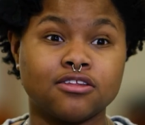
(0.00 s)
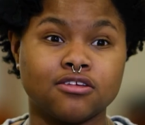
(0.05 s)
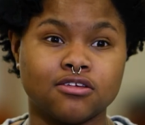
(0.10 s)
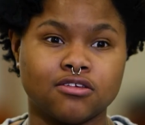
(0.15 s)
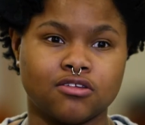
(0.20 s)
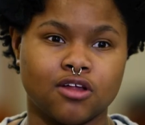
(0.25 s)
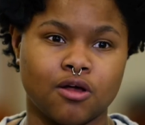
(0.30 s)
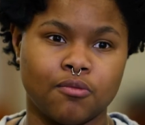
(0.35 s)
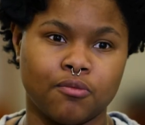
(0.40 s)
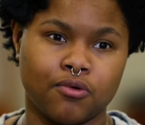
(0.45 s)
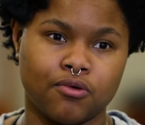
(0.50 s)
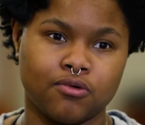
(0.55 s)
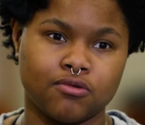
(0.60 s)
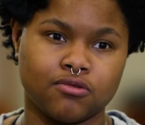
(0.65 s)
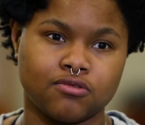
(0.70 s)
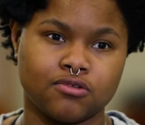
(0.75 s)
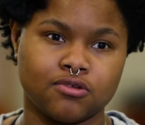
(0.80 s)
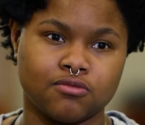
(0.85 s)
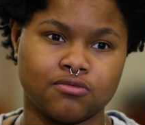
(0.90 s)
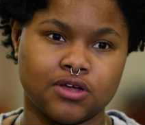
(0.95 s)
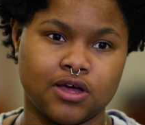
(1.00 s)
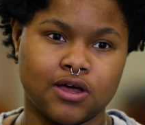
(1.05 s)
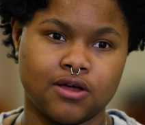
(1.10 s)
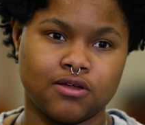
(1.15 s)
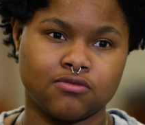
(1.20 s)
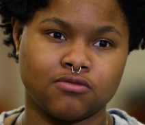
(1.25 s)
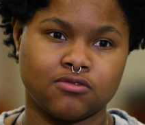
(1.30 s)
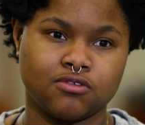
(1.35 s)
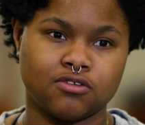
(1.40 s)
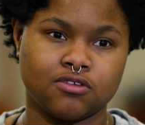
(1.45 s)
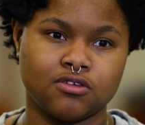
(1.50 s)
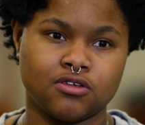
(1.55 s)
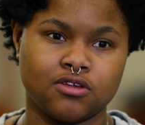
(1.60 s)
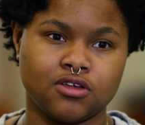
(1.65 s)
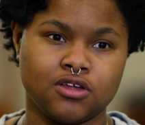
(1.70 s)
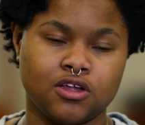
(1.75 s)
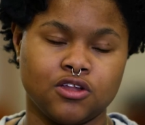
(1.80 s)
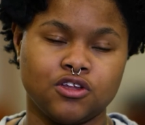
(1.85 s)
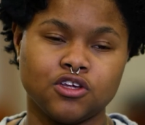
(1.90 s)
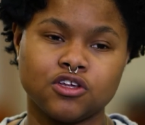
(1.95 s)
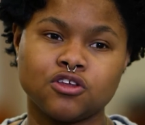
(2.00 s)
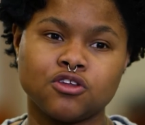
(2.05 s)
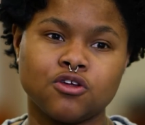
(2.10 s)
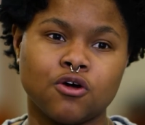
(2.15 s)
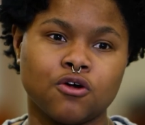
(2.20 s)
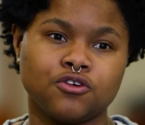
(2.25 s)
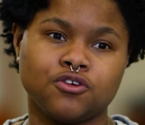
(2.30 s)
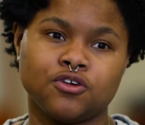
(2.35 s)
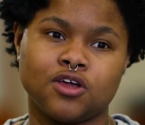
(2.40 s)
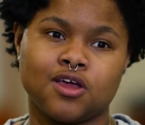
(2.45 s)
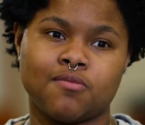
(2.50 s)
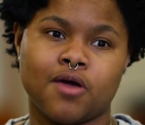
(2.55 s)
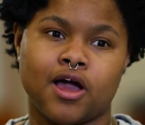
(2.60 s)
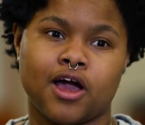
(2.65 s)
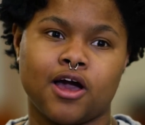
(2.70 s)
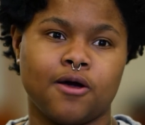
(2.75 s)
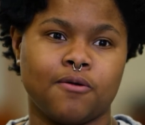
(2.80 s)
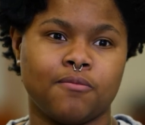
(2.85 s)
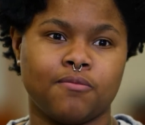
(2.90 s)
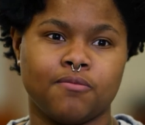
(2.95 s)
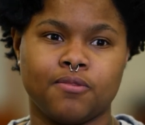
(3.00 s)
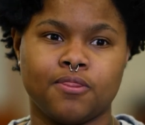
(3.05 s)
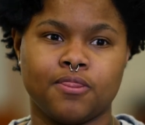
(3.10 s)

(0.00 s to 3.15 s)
to stumble sometimes, just as long as you get back up.